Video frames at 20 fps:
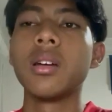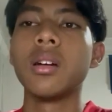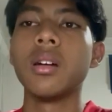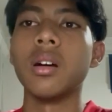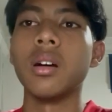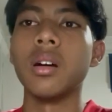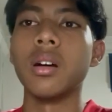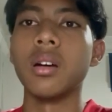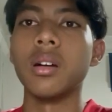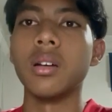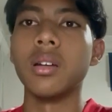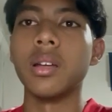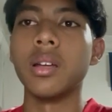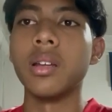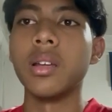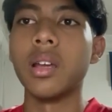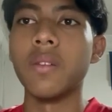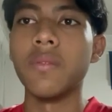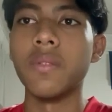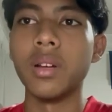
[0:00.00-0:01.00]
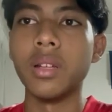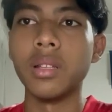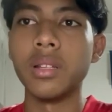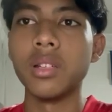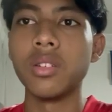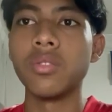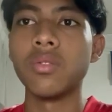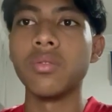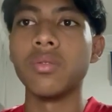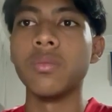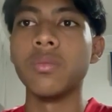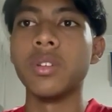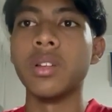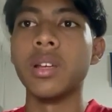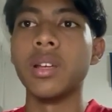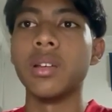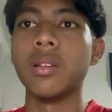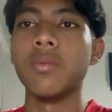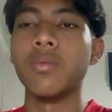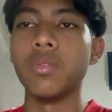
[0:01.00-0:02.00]
another advantage
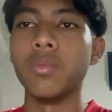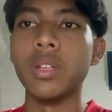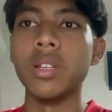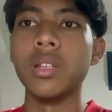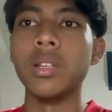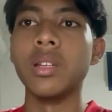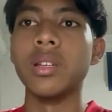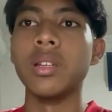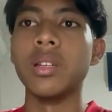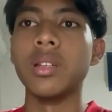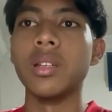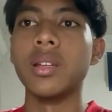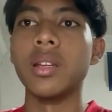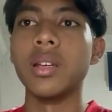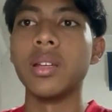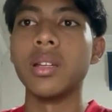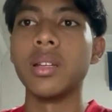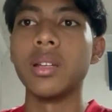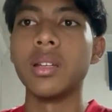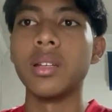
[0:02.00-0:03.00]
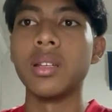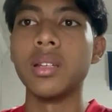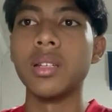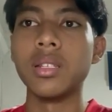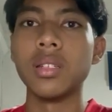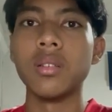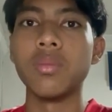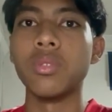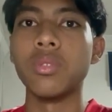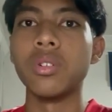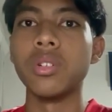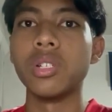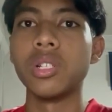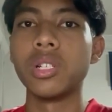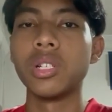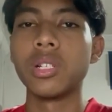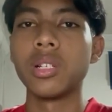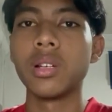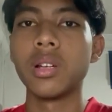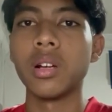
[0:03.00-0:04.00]
would be that this
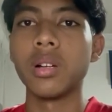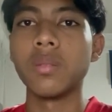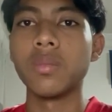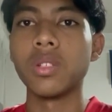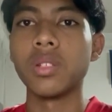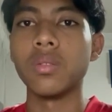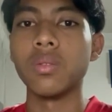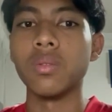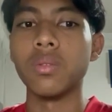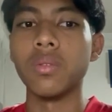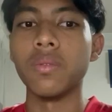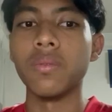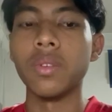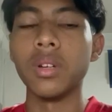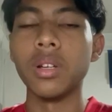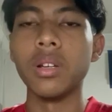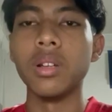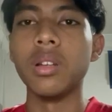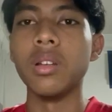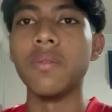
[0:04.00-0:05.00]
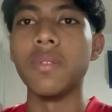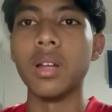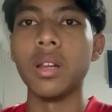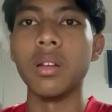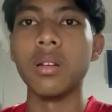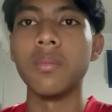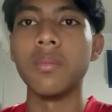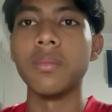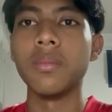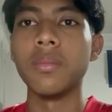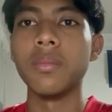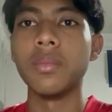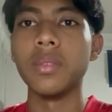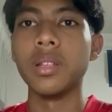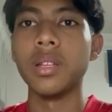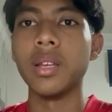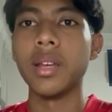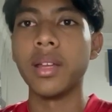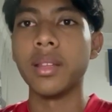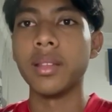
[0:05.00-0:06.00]
approach helps to further develop
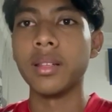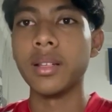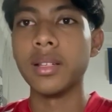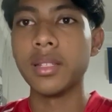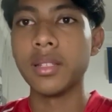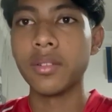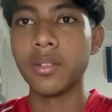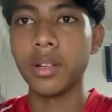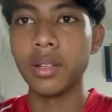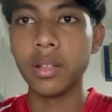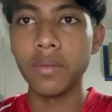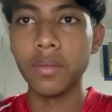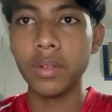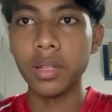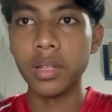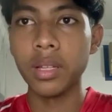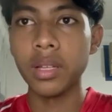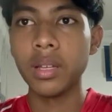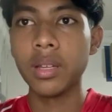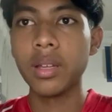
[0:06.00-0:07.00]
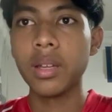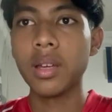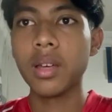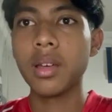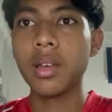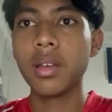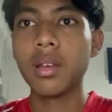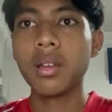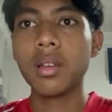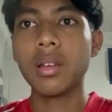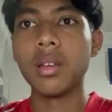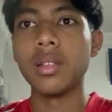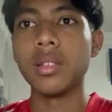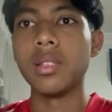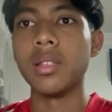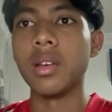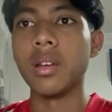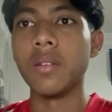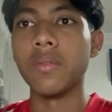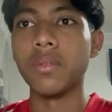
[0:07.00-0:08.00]
the athletes' creativity, as
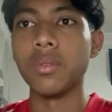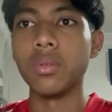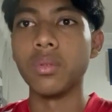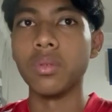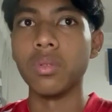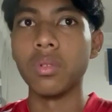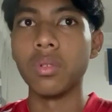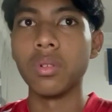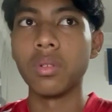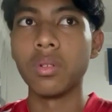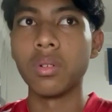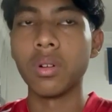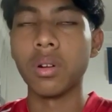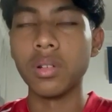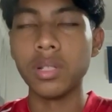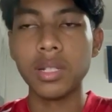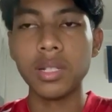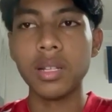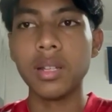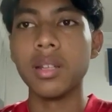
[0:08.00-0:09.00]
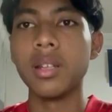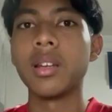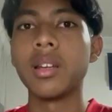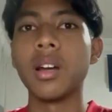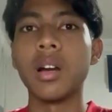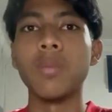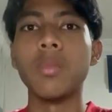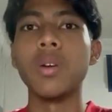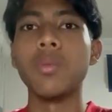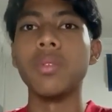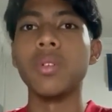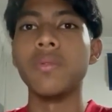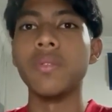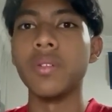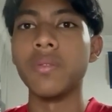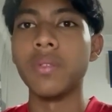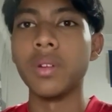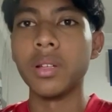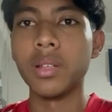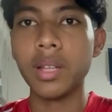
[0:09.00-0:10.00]
they have to constantly come up with
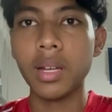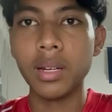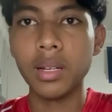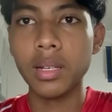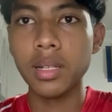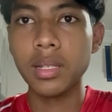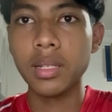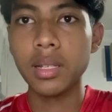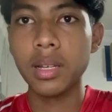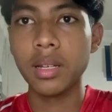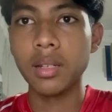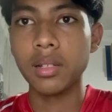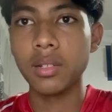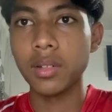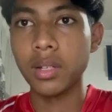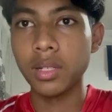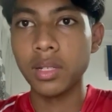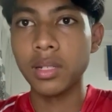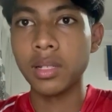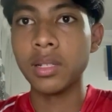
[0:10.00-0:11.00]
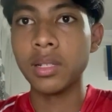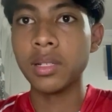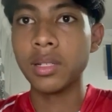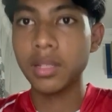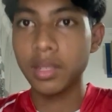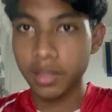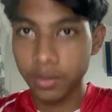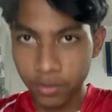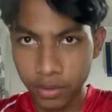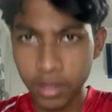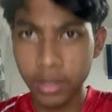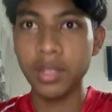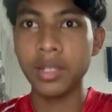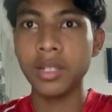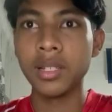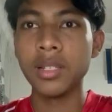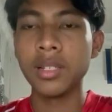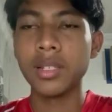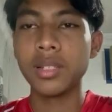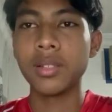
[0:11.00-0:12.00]
different techniques and
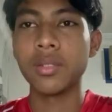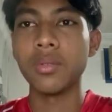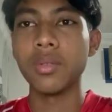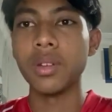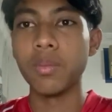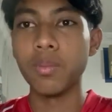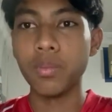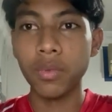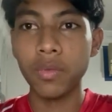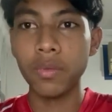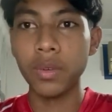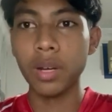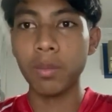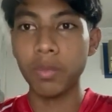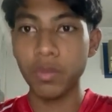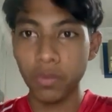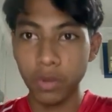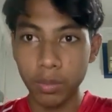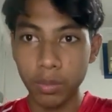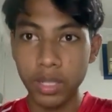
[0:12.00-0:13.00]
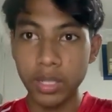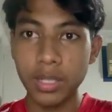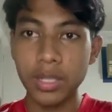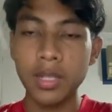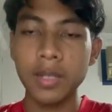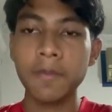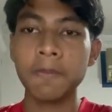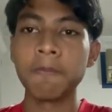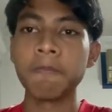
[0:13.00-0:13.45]
strategies to improve their performance.